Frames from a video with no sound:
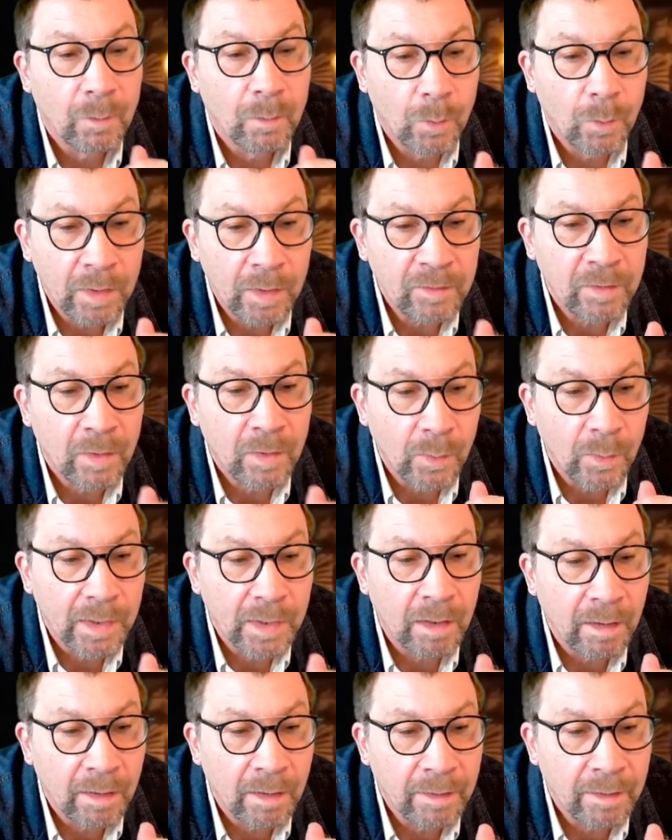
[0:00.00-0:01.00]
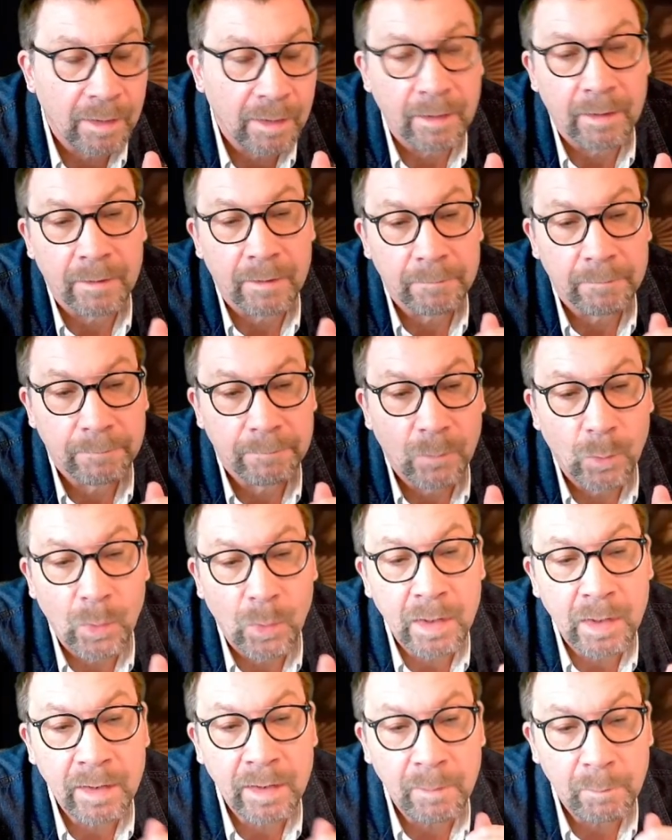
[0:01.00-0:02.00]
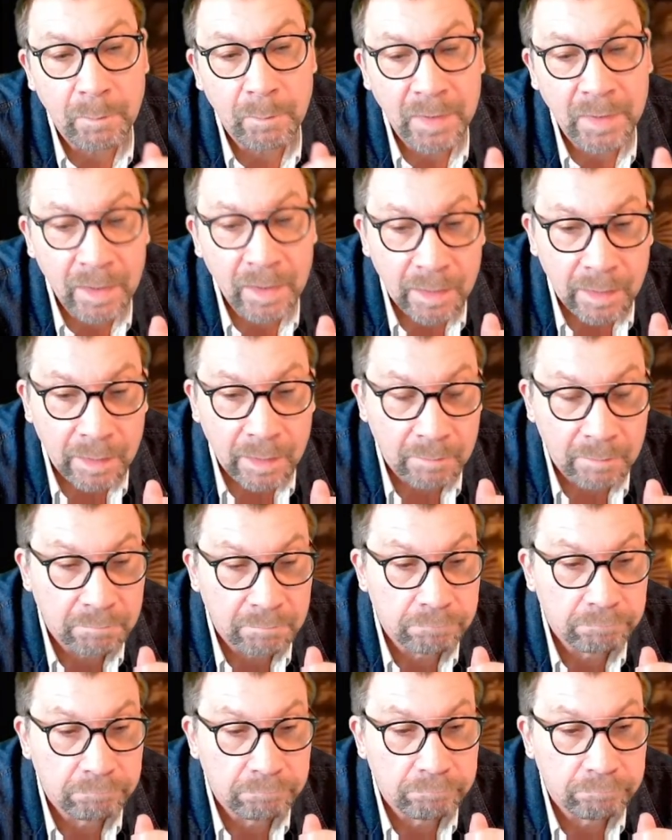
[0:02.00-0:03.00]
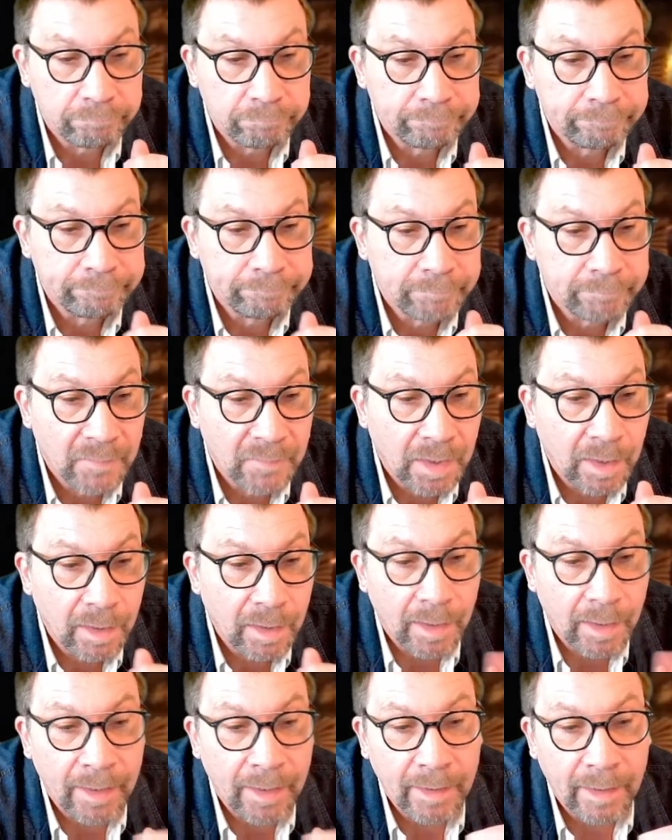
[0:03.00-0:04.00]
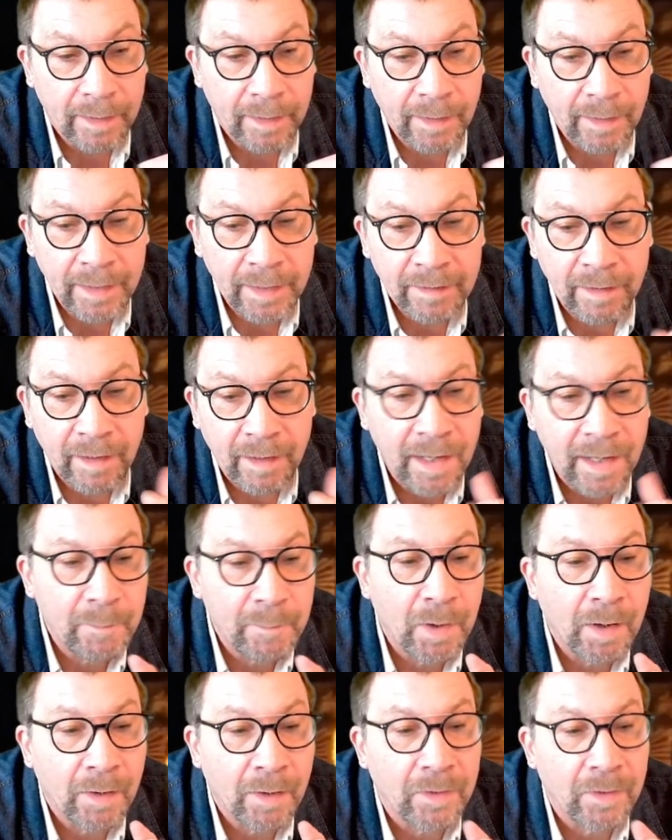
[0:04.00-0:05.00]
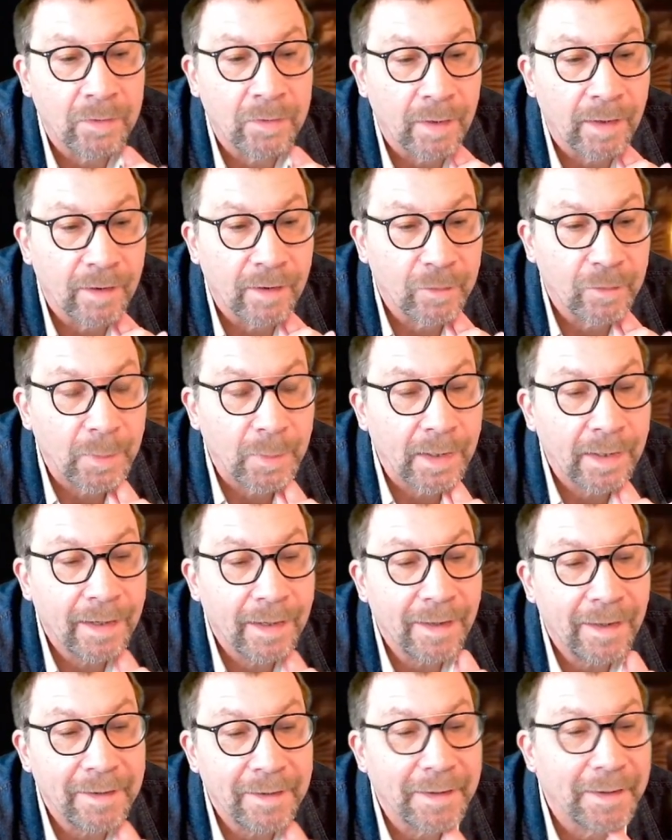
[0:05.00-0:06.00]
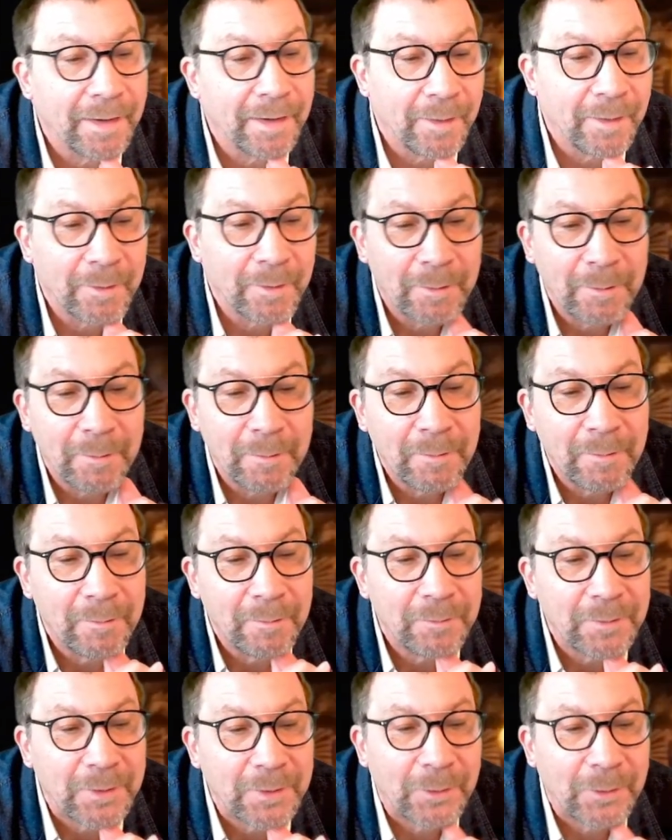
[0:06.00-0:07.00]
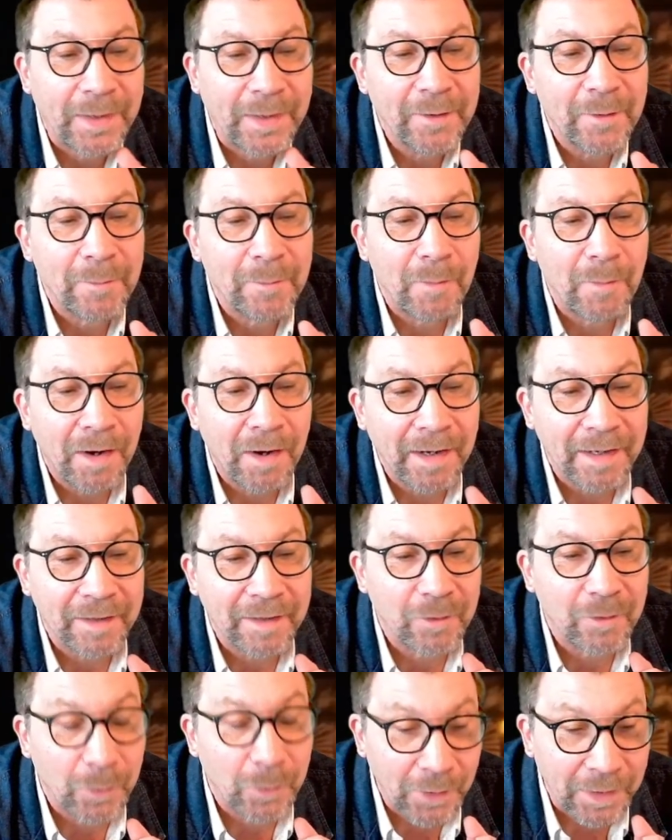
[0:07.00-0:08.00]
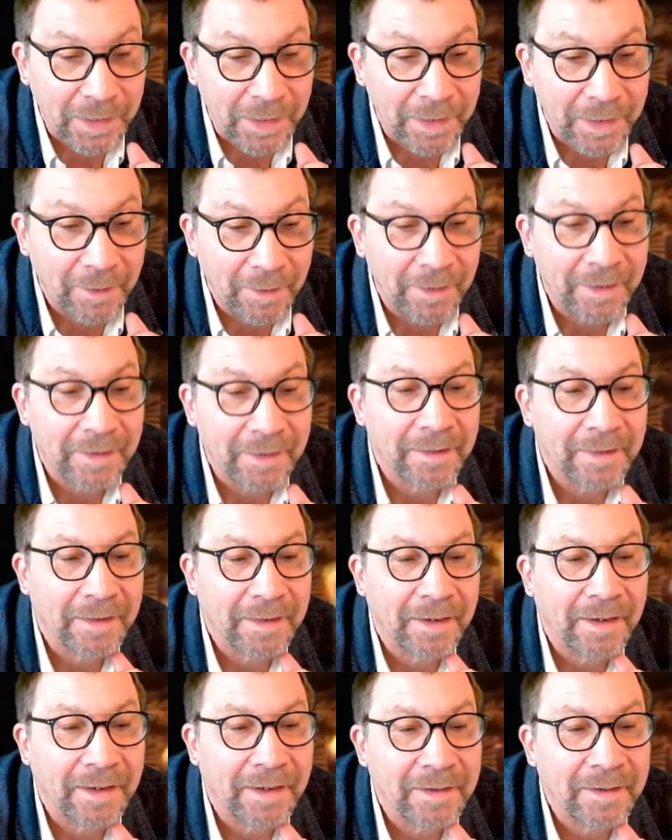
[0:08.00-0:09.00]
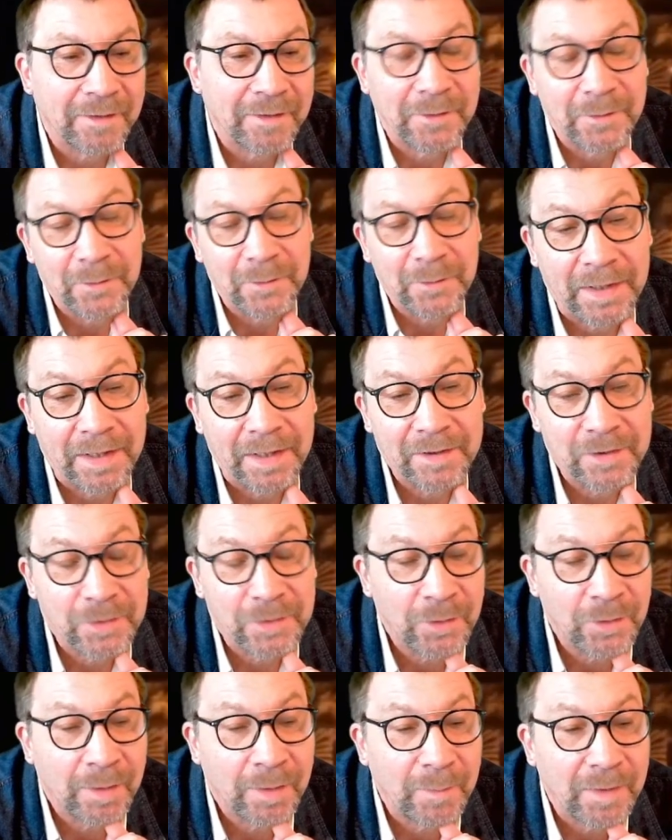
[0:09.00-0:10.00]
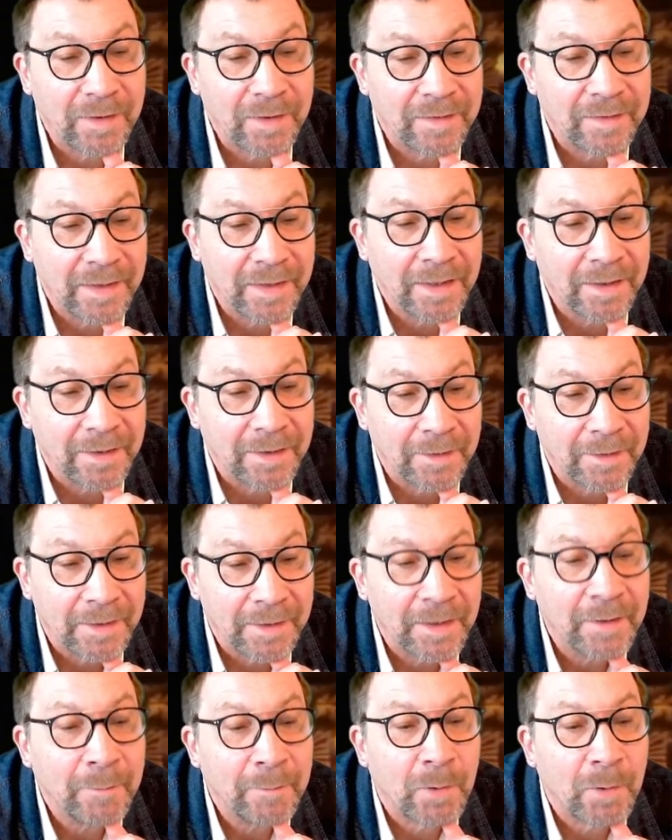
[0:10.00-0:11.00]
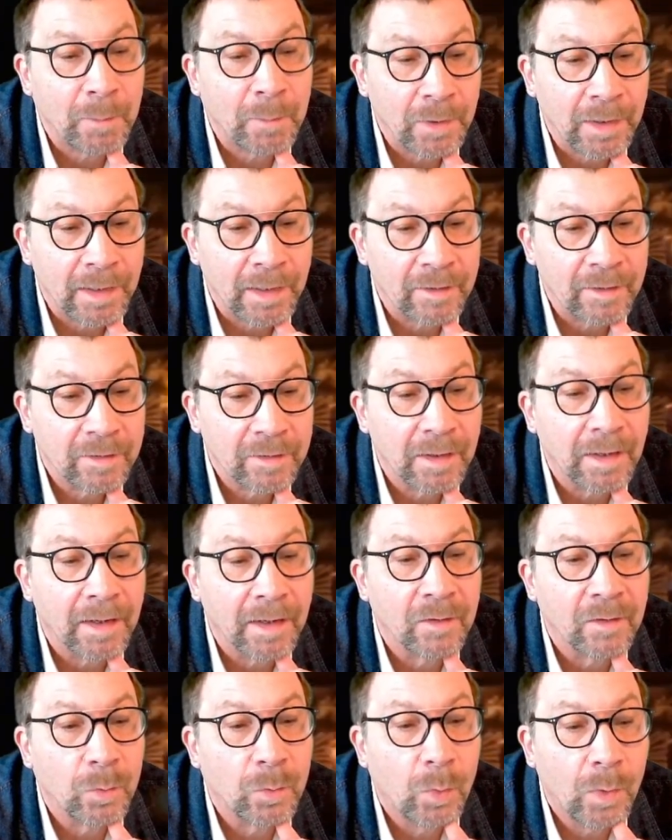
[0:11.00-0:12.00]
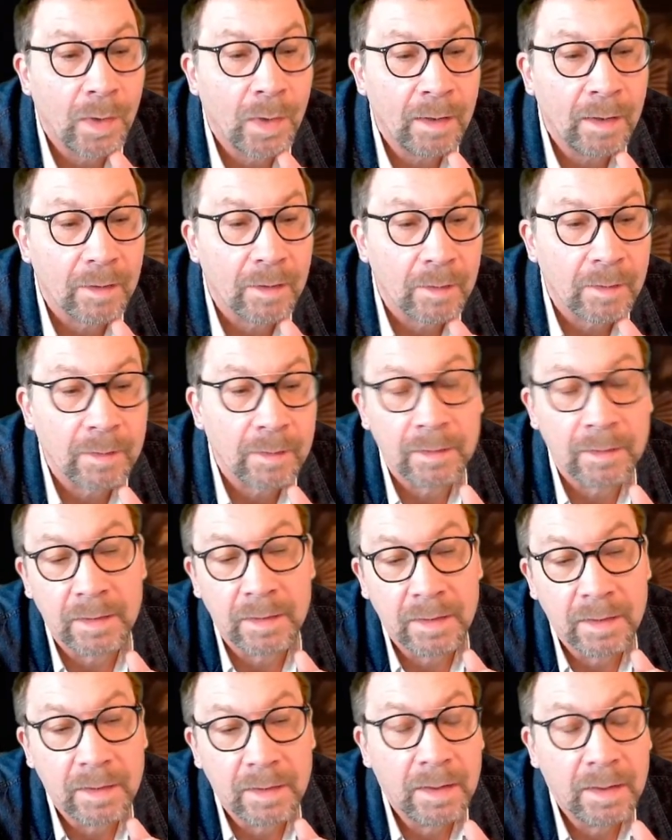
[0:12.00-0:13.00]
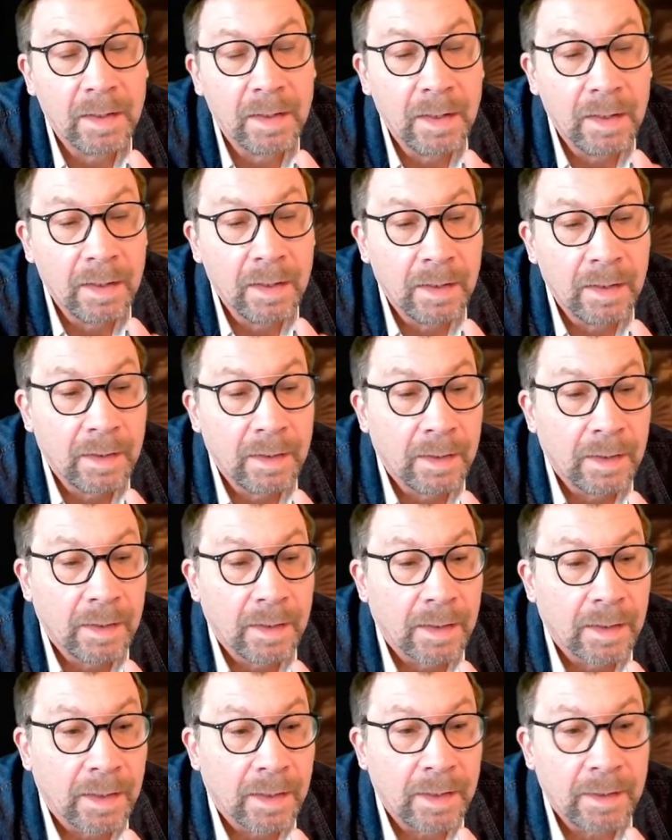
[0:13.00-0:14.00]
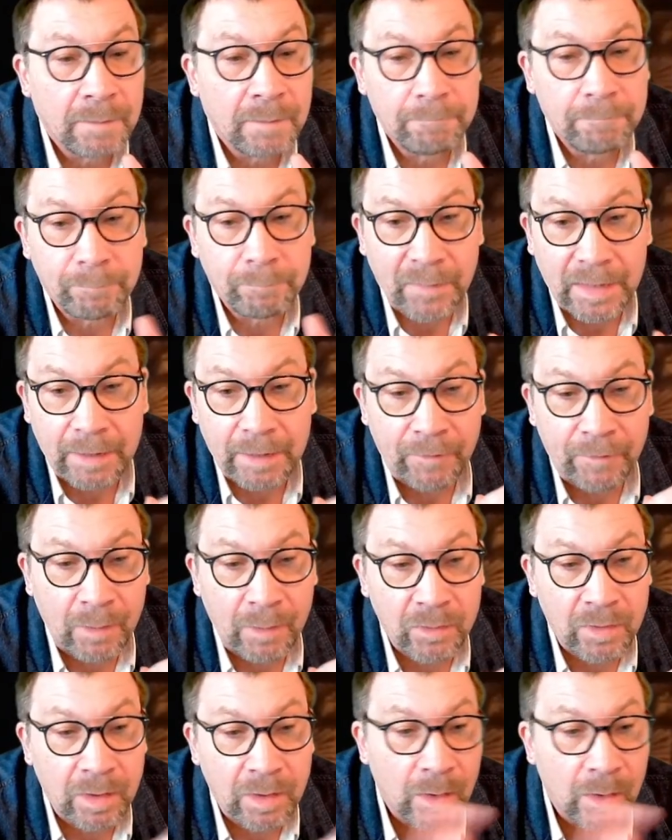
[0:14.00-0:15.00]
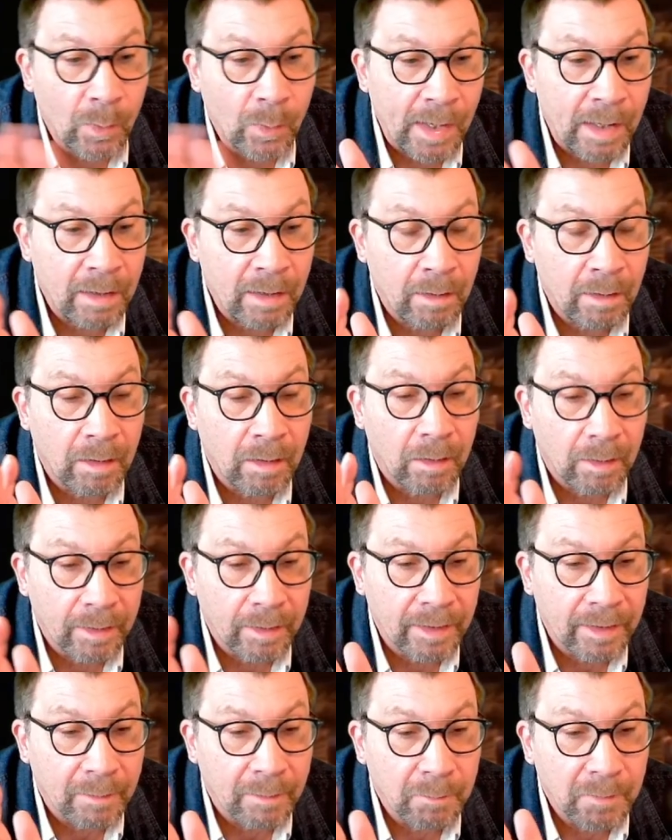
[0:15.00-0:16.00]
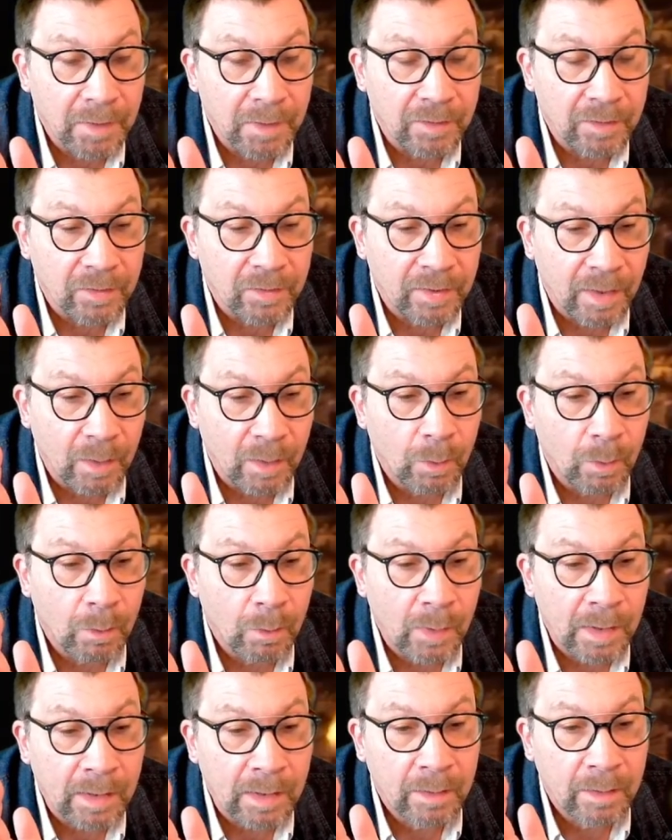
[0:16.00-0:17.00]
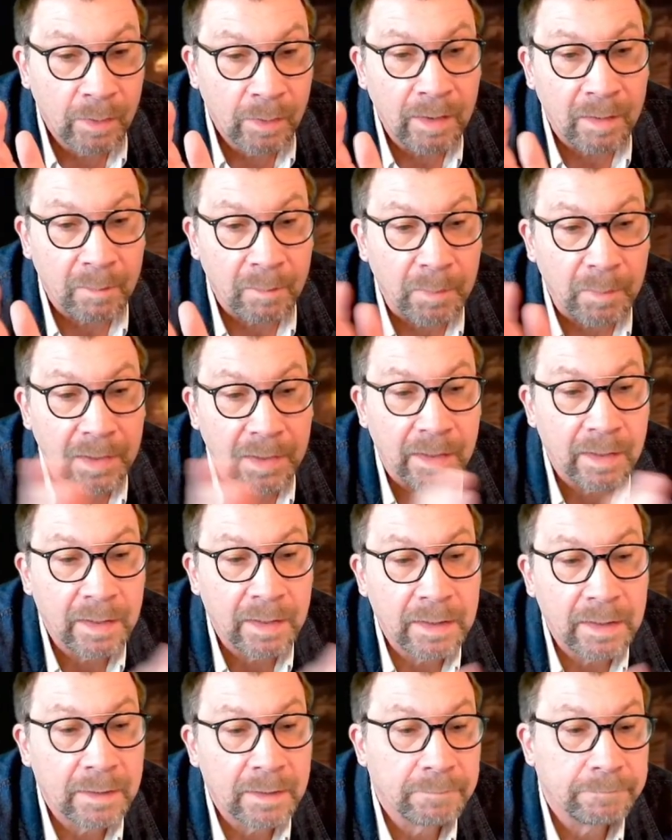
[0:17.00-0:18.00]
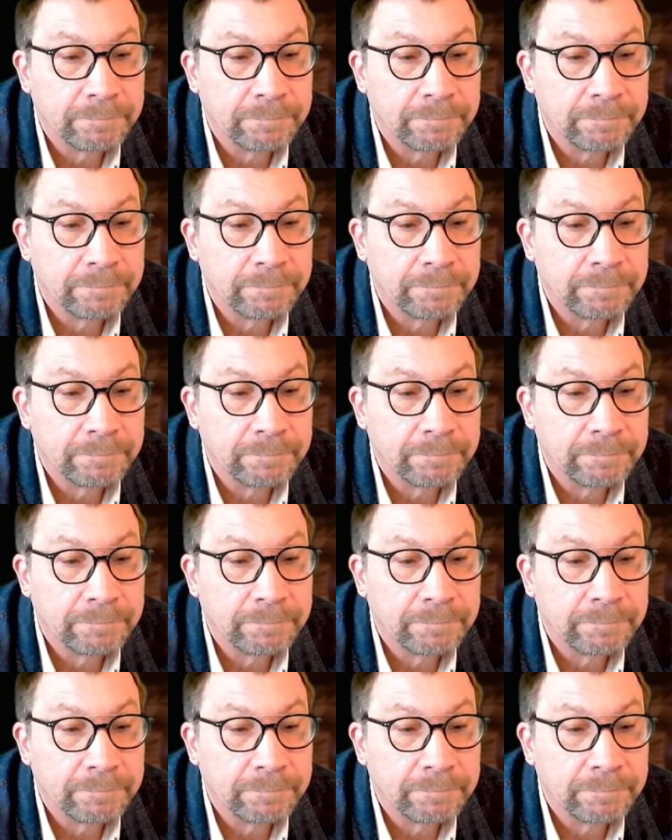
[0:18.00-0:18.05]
What's going on there? What could it be? I'd like to hypothesize, but I got greater minds working on it than I do. I show them this data, they're perplexed as well. If I was to go out on a limb and just say, well, what could it be?